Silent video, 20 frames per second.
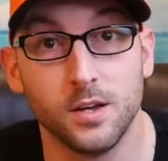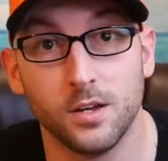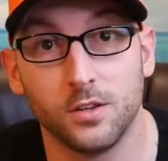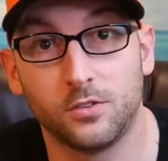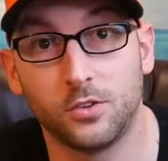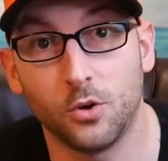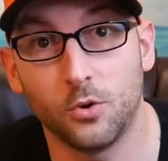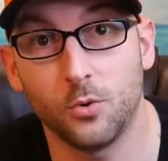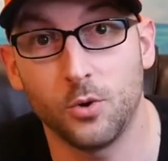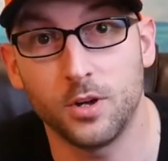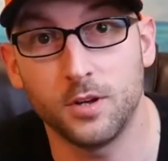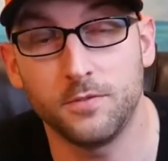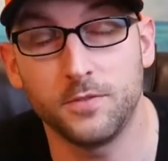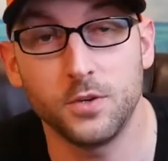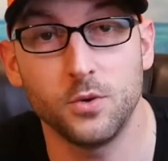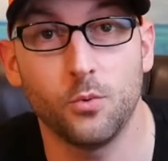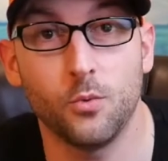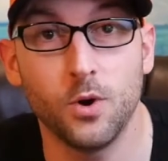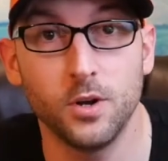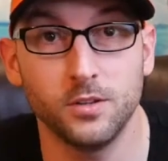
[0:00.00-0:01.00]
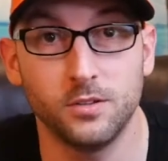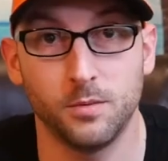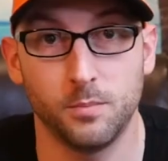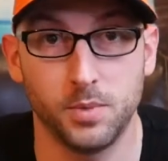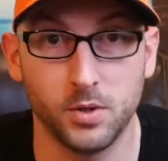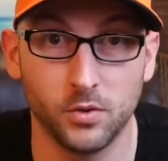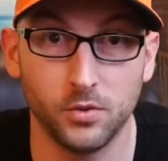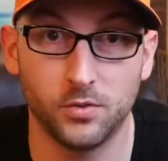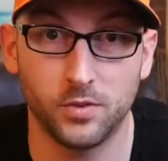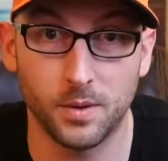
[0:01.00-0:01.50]
So if you want to
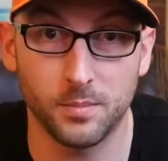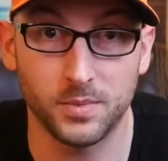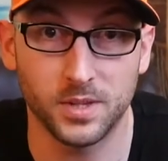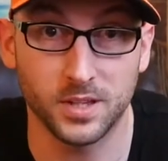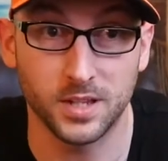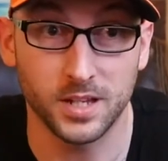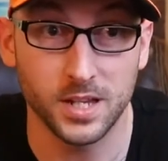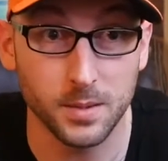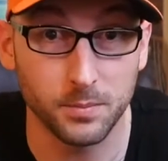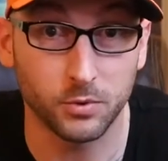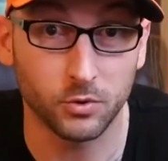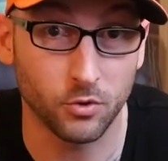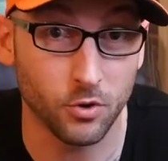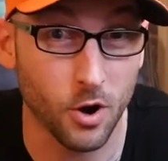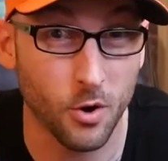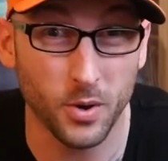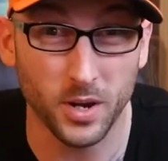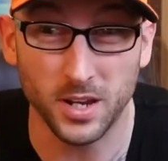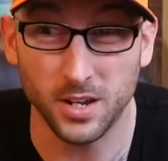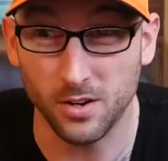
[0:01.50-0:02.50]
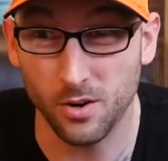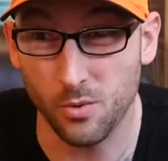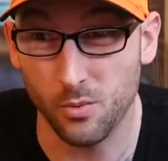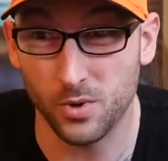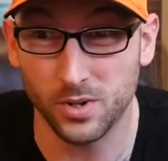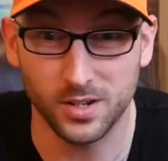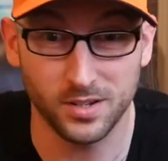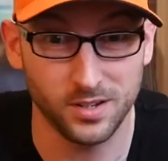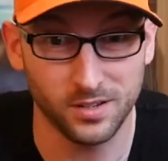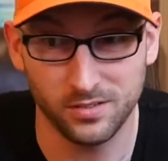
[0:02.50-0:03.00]
build something that keeps growing, you don't
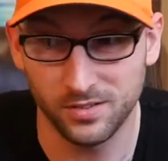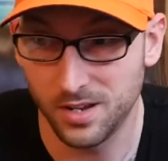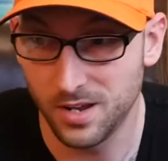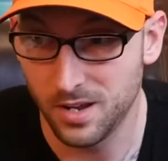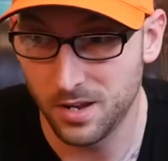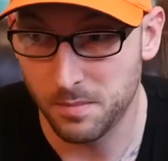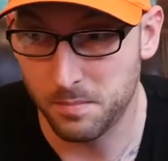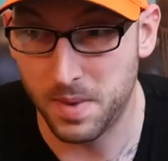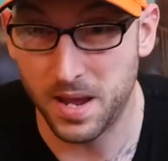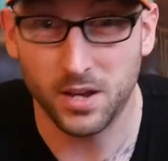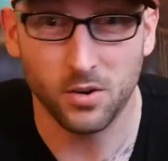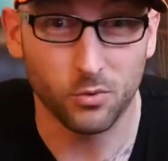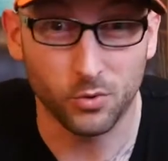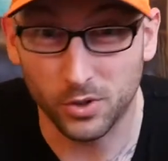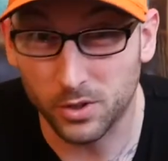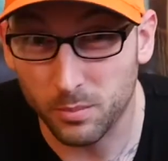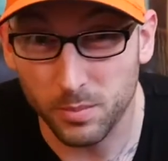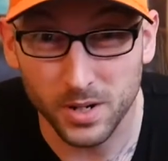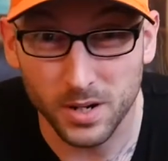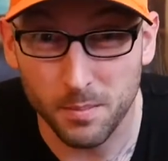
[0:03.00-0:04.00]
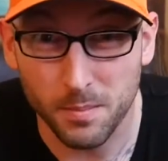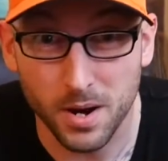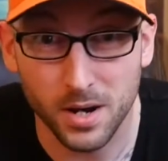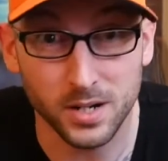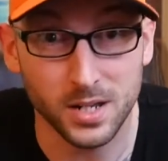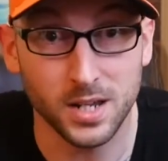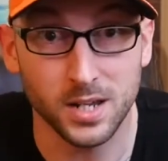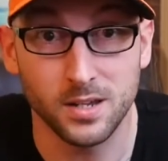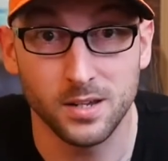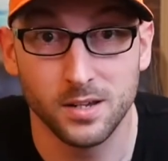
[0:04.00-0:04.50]
want to just make a little bit of
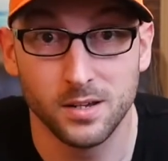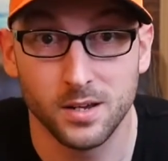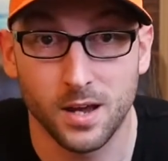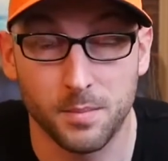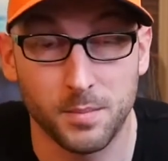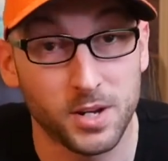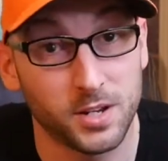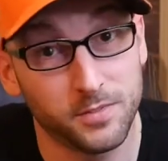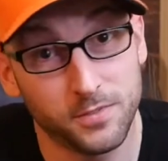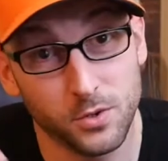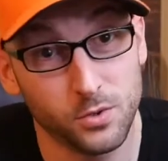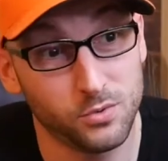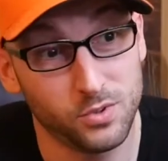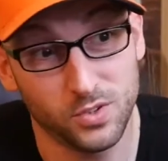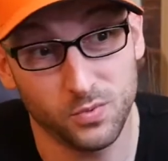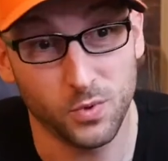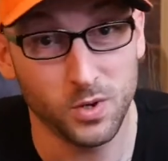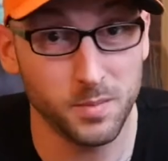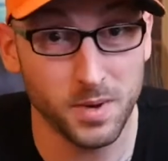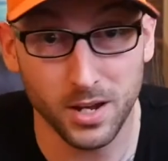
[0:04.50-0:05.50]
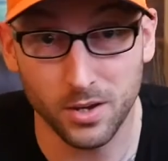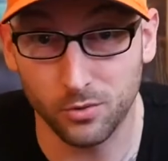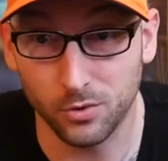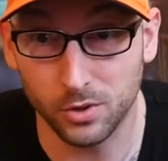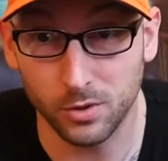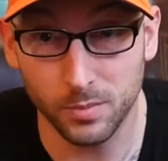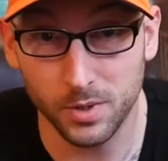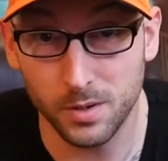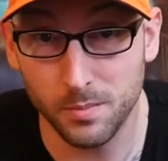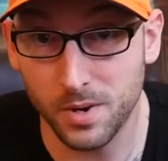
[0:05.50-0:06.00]
money. I mean, if you just want to make a
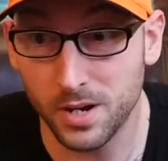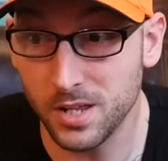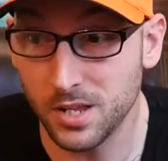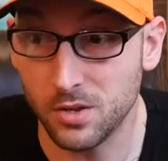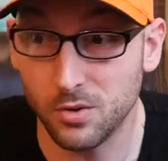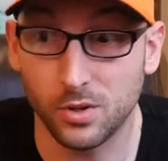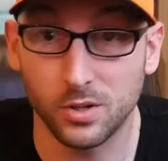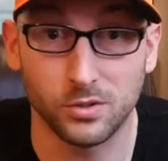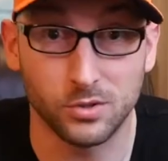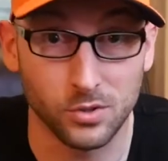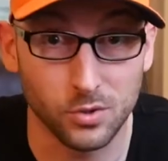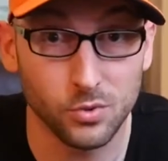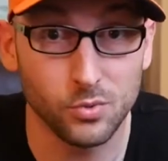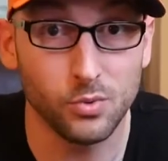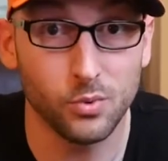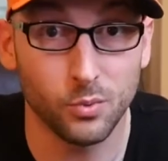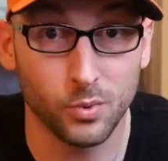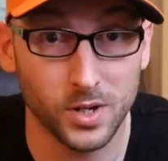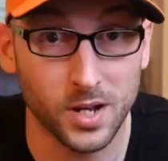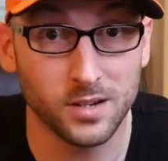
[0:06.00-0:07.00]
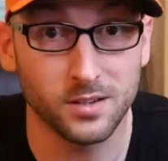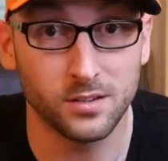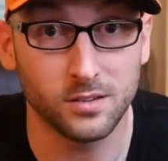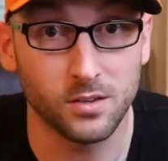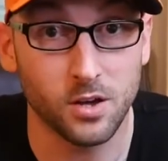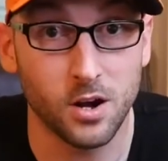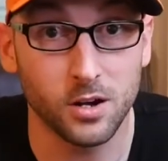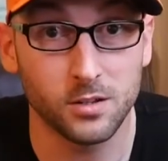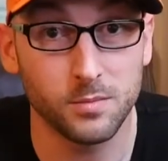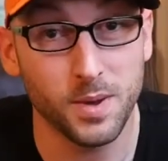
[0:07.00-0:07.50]
little bit of money, you can do what I
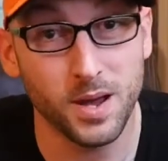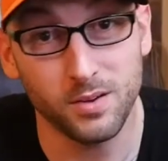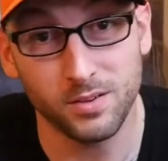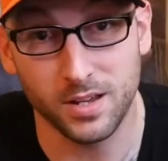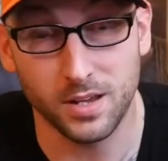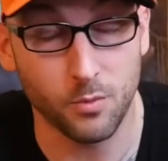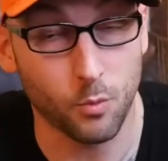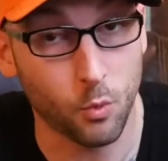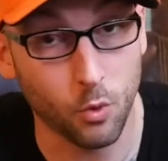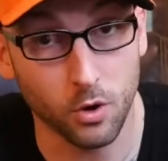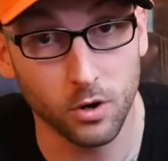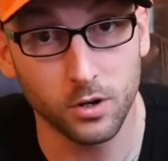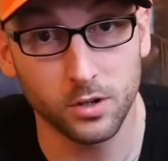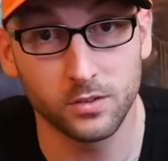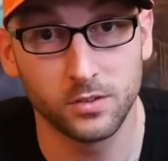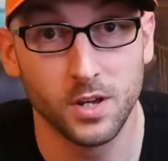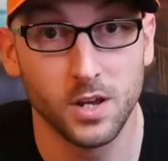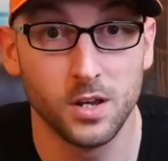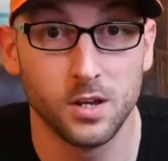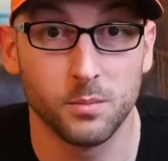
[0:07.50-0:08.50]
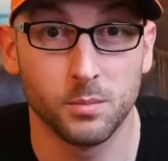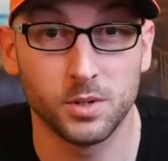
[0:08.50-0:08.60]
just talked about. It works.